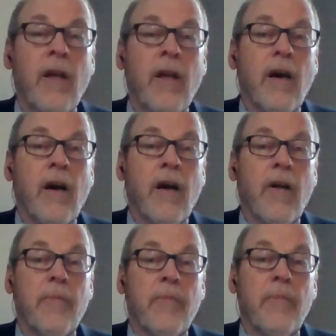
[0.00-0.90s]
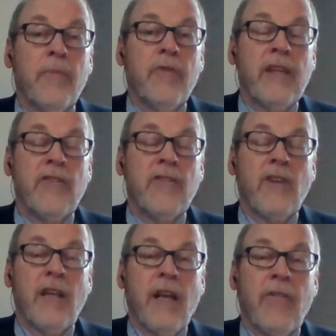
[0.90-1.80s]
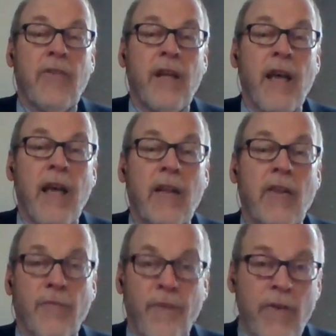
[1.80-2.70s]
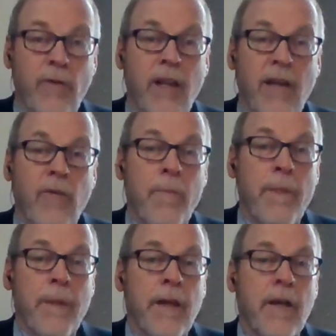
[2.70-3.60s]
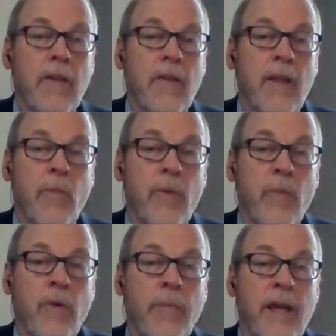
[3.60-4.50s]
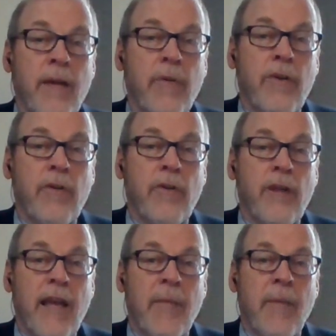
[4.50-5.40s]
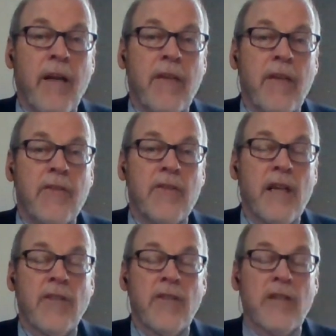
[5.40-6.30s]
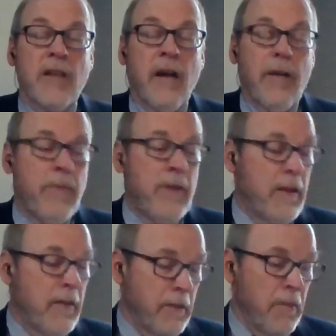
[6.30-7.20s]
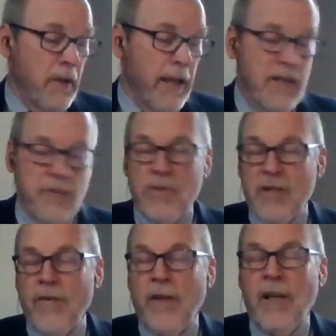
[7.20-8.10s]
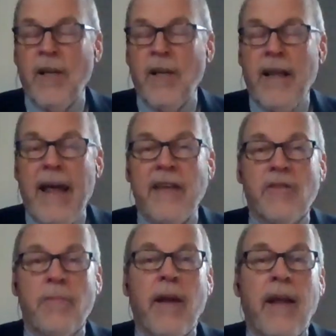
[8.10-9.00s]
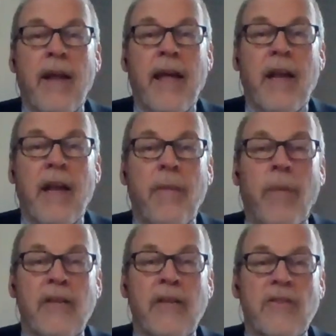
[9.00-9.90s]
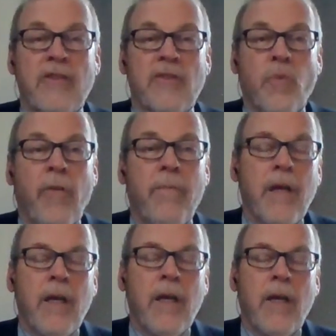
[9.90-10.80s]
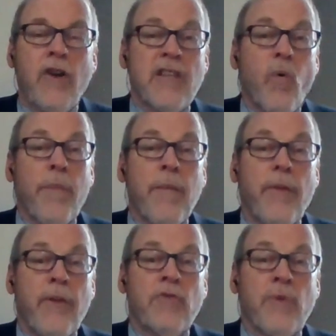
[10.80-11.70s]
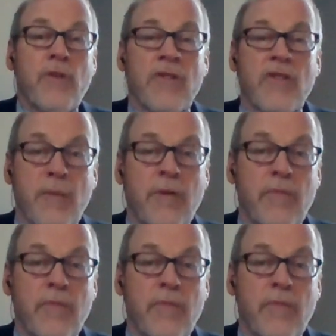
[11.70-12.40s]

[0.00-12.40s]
CDC and FDA at the federal level, that we will be able to do the antibodies tests. And the lady specifically asked about antibodies as well. They are testing more people than those with just symptoms.